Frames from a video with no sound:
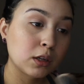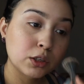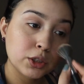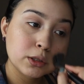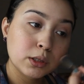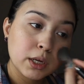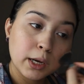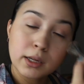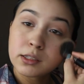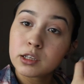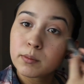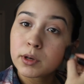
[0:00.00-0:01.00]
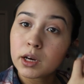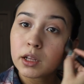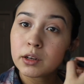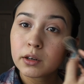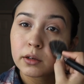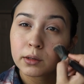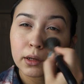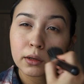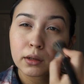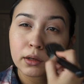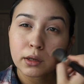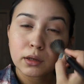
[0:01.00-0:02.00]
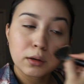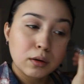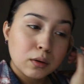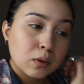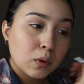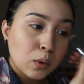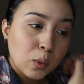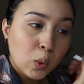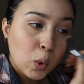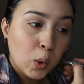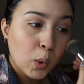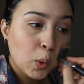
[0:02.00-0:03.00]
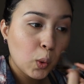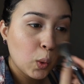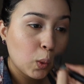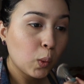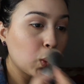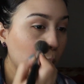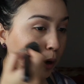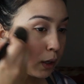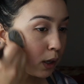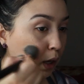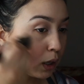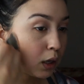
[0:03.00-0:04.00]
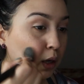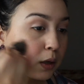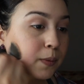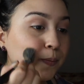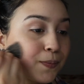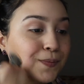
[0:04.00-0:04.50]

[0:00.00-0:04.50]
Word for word: Just to add some color, not looking all one color.